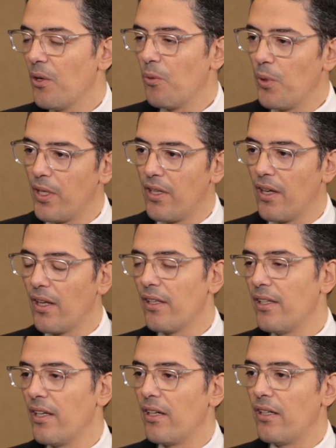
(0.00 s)
with
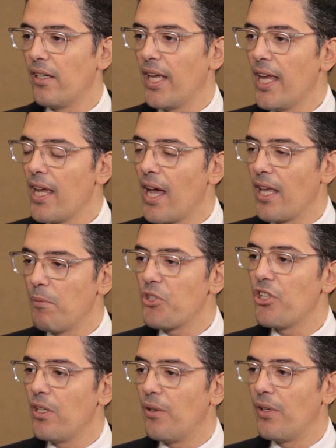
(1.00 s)
the AI and
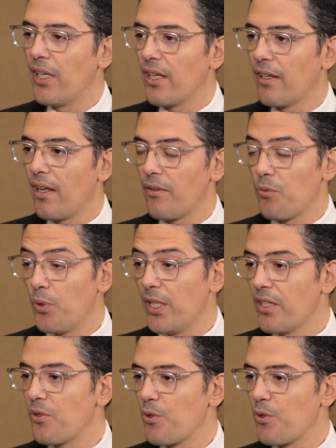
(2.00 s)
machine learning that we need